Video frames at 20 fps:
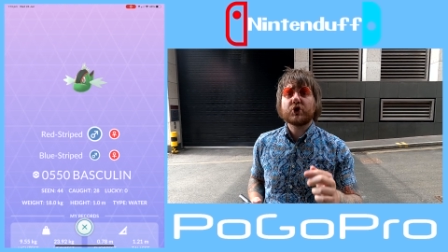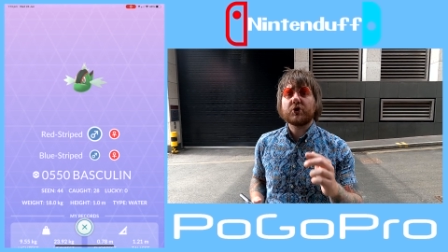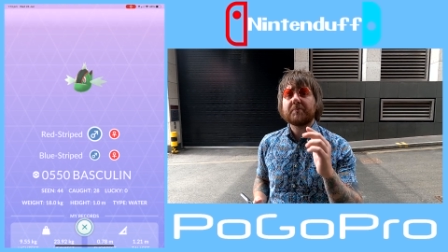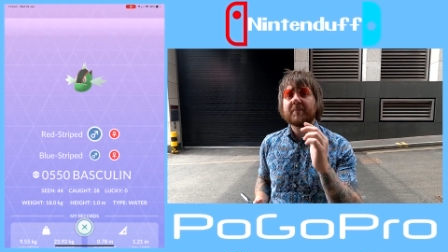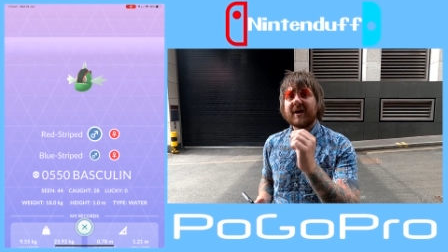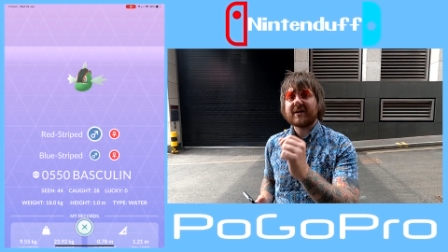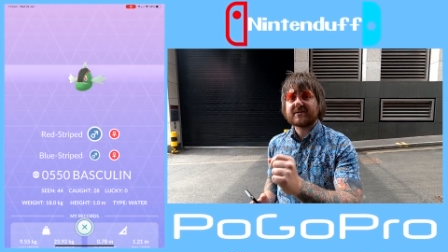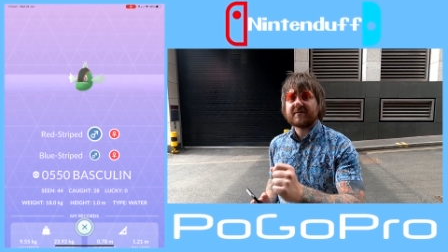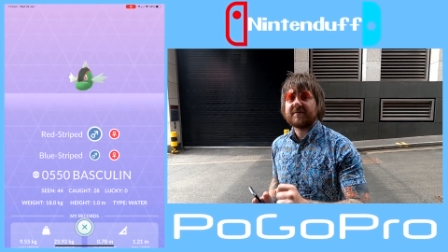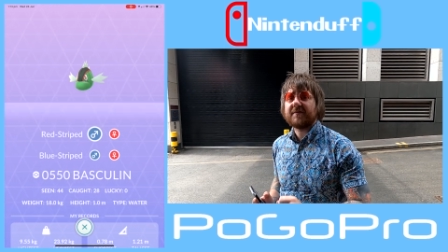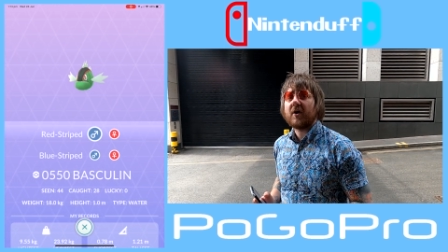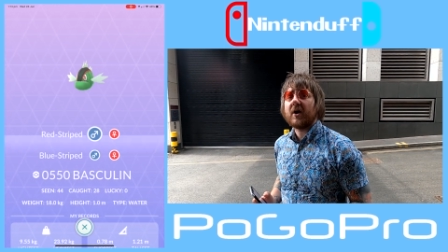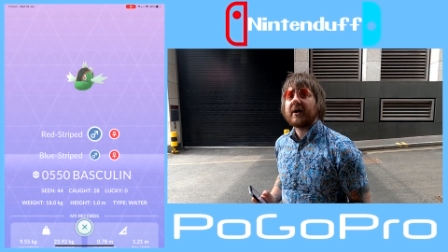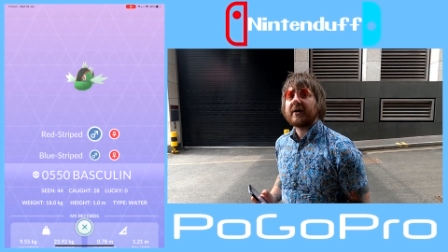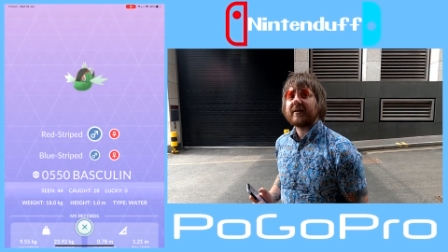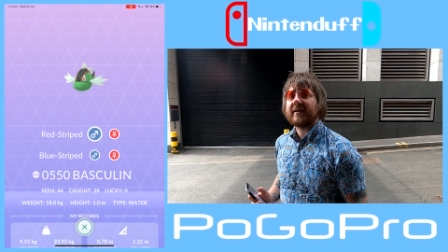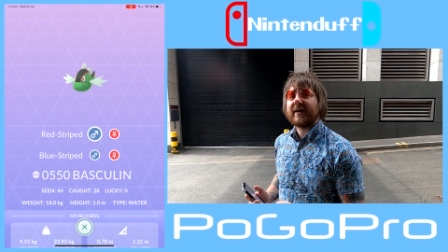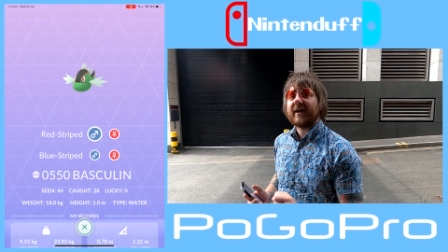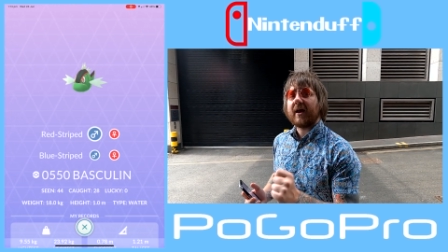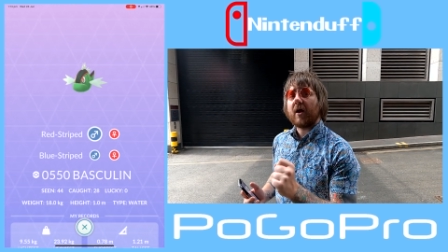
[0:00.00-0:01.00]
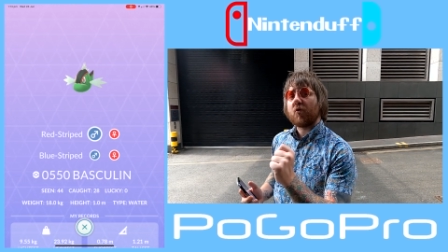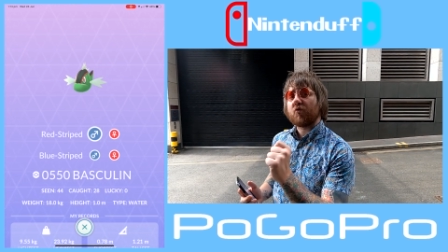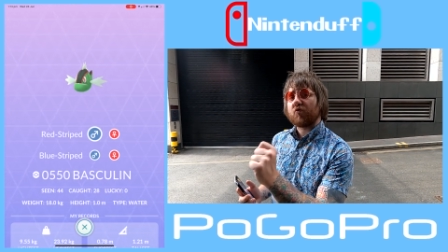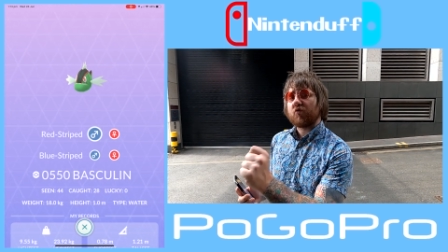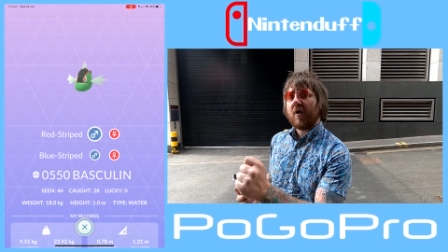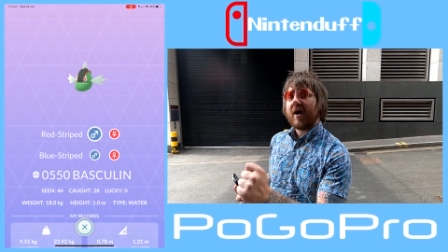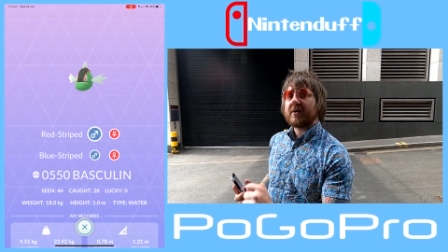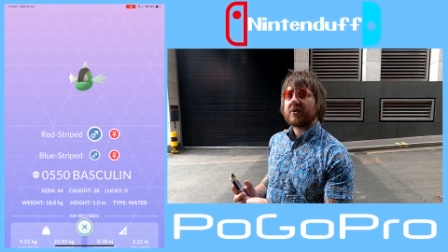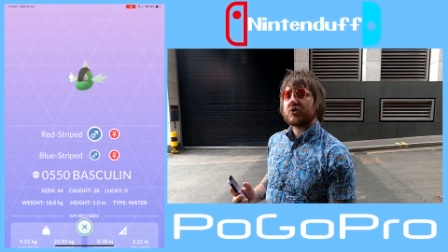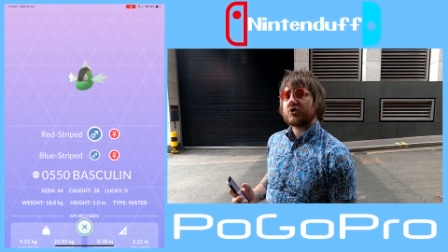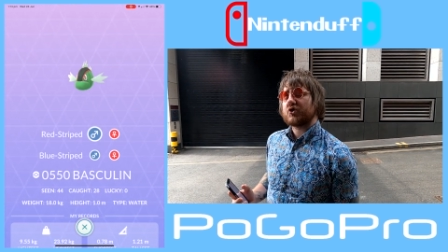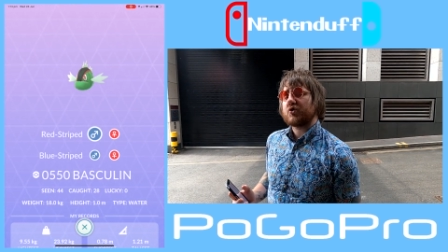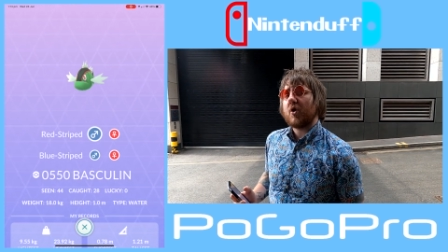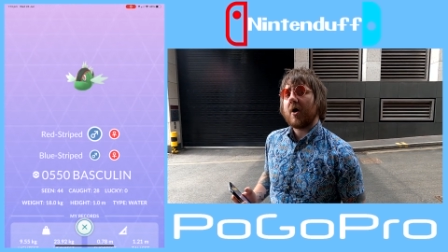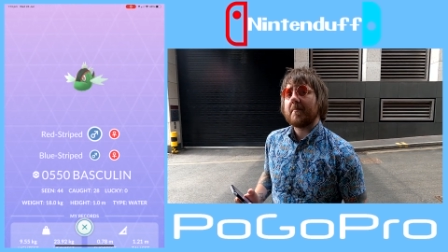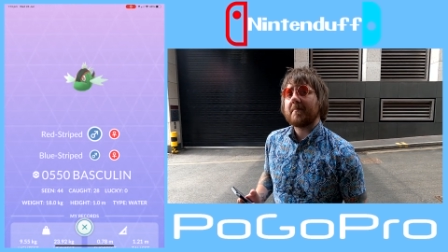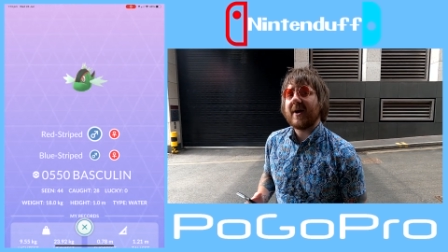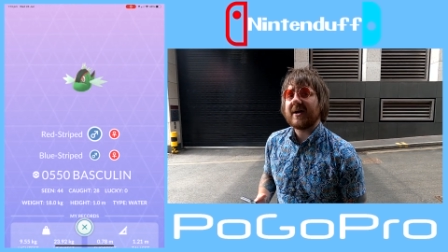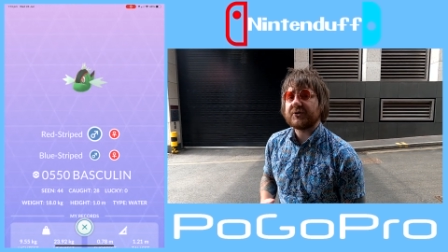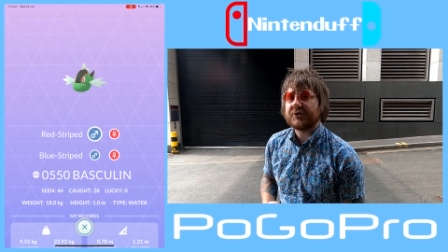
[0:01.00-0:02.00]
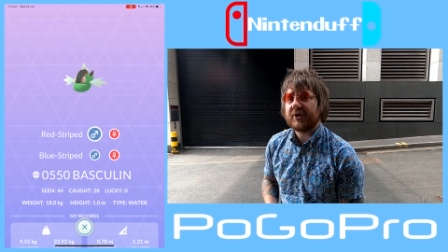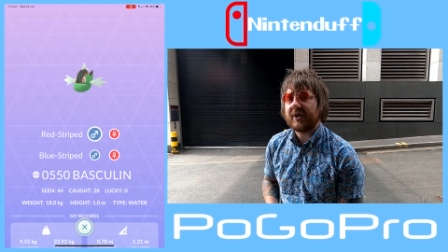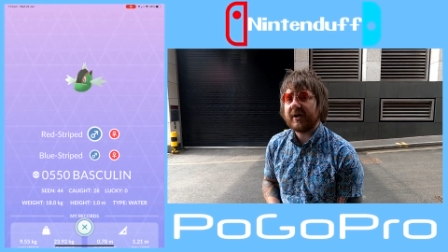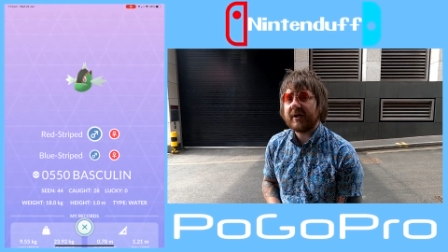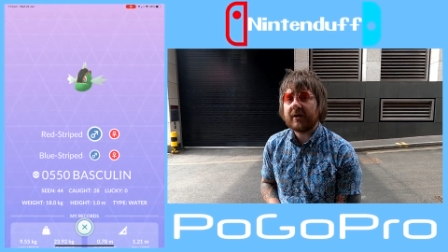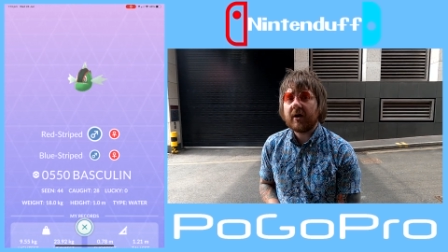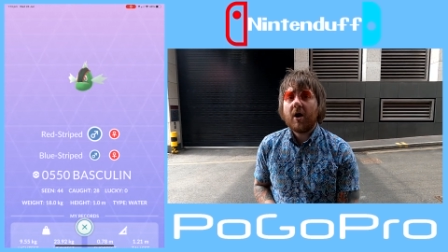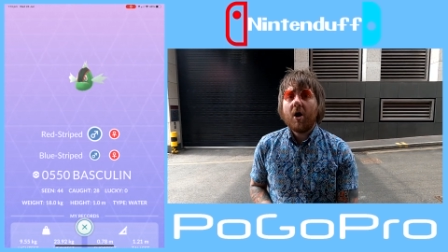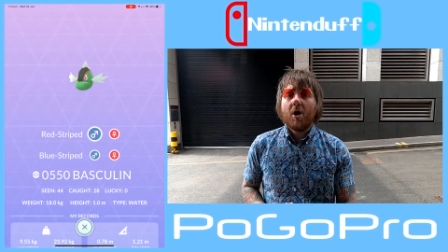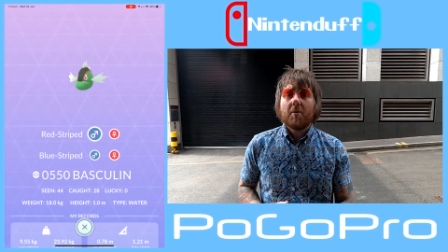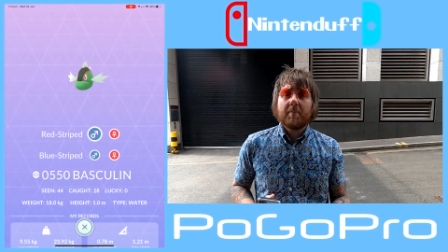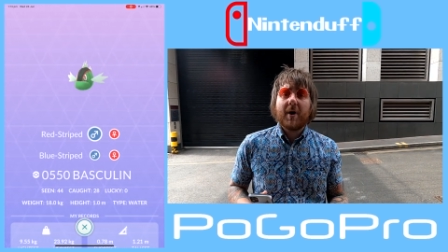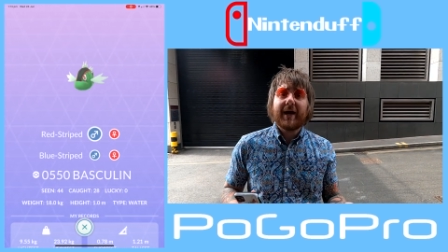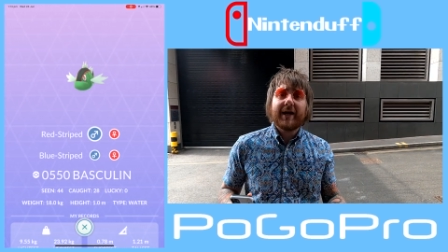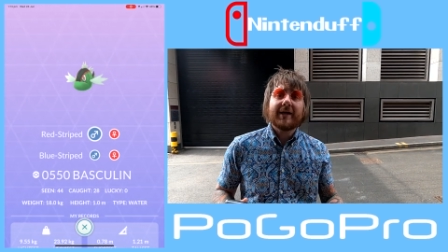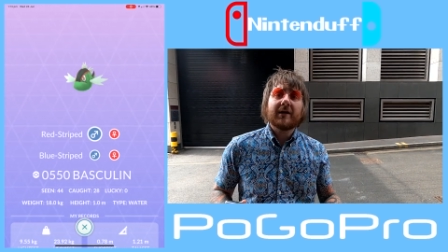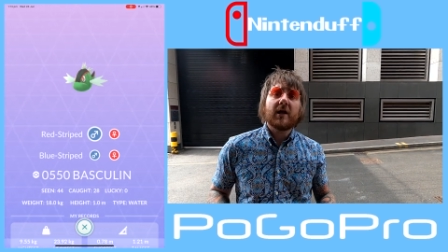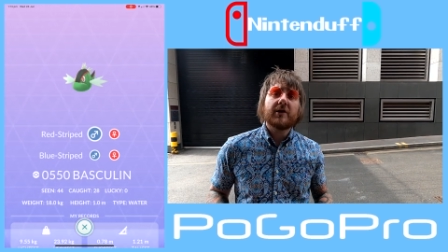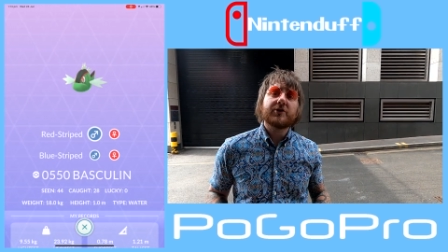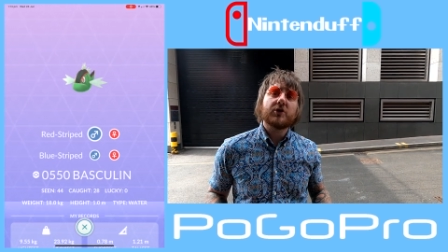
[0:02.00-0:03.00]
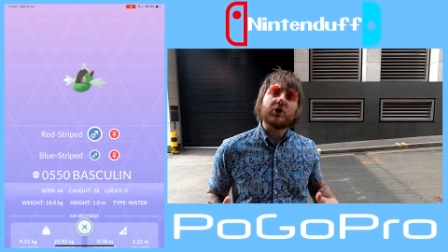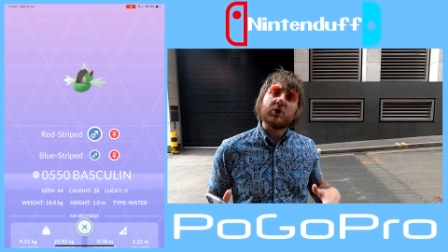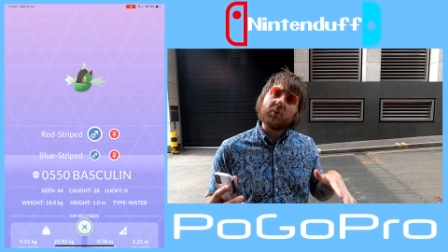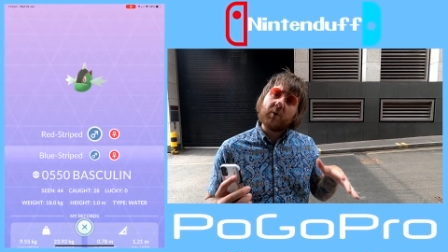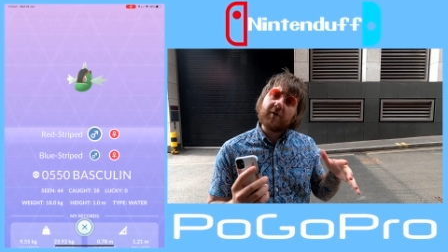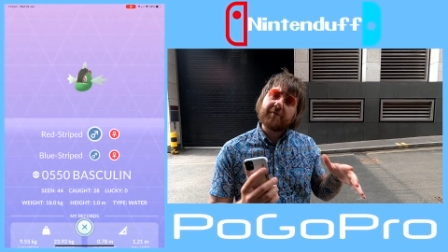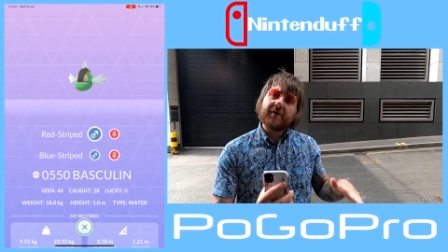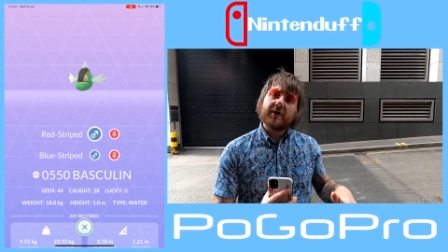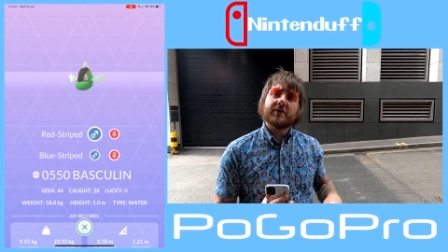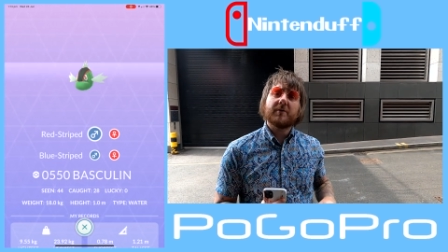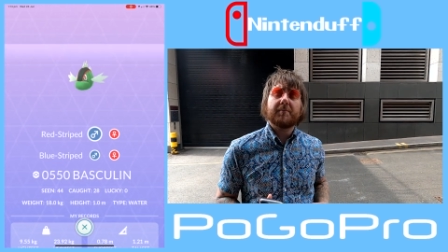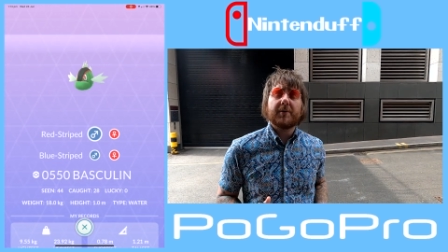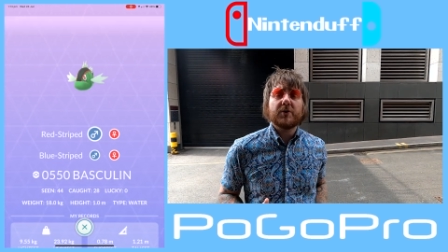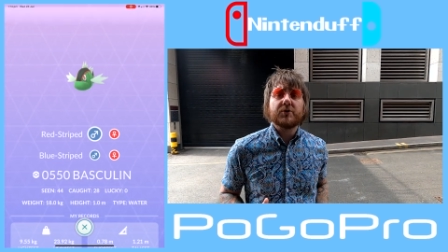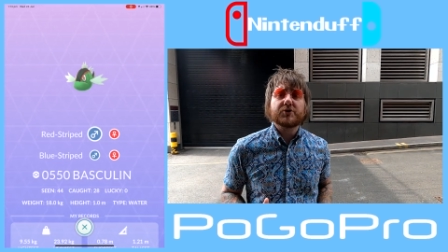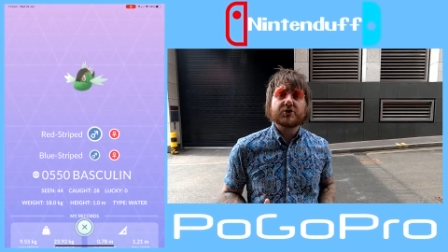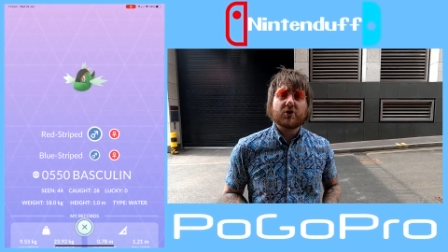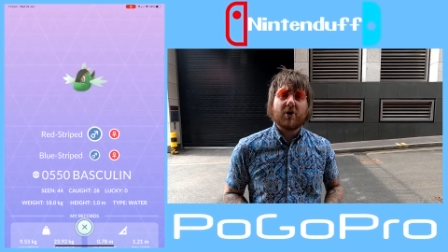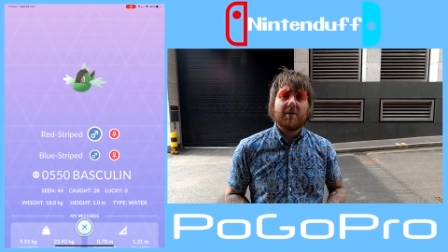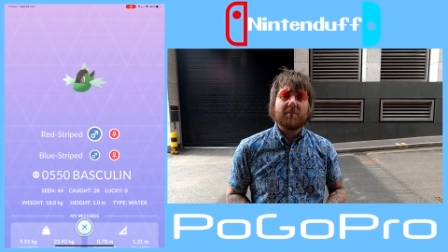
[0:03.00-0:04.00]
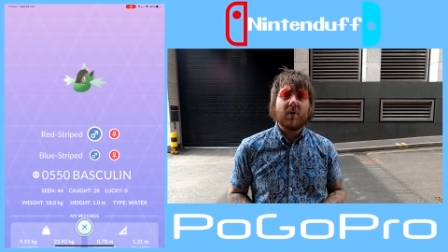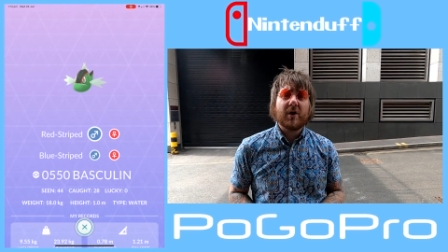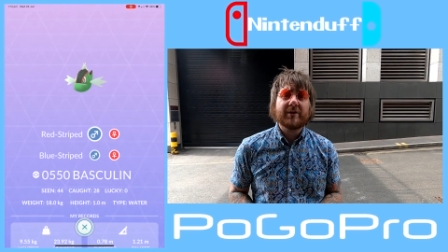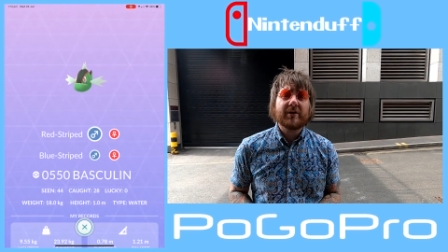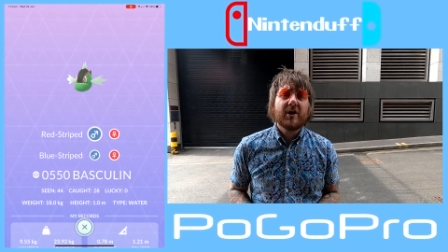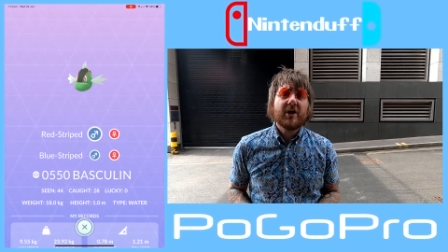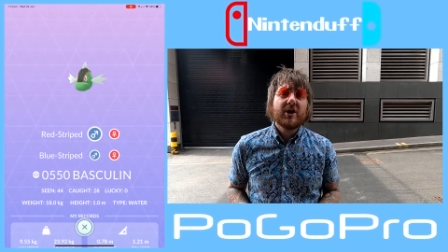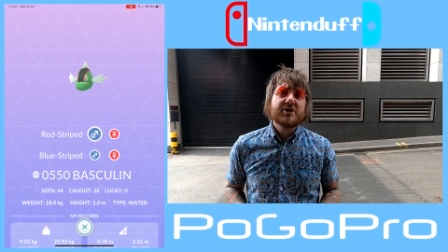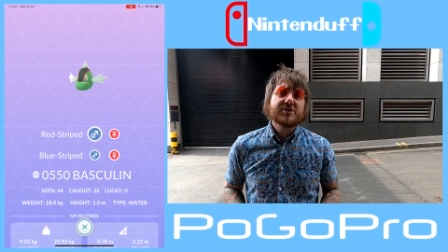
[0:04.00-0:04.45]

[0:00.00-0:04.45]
should be able to find the red striped Basculin, but in London you will find the blue striped one.